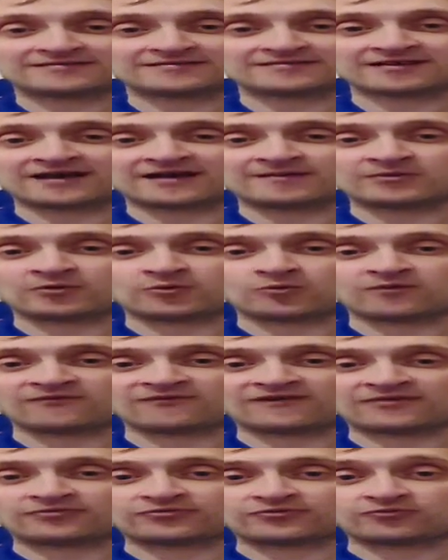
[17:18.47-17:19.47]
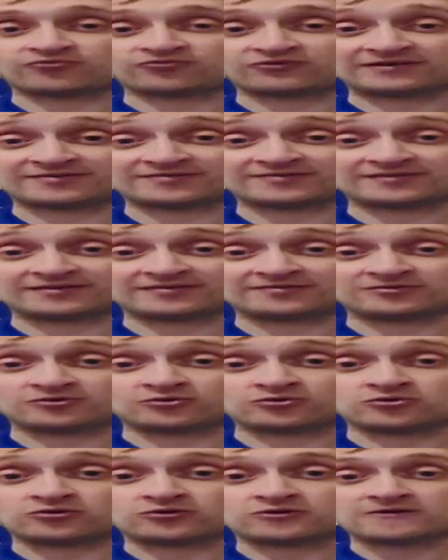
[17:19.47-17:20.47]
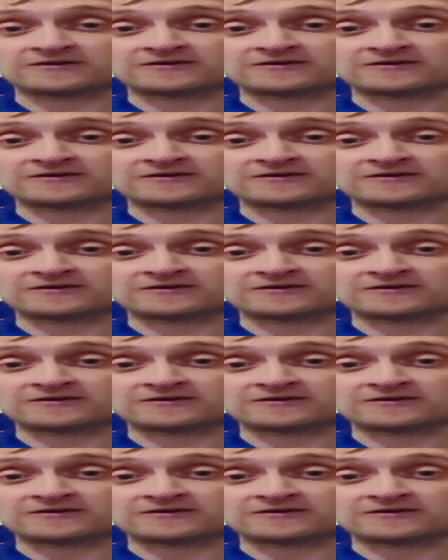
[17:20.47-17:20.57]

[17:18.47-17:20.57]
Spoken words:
time now. We've had the pre-season.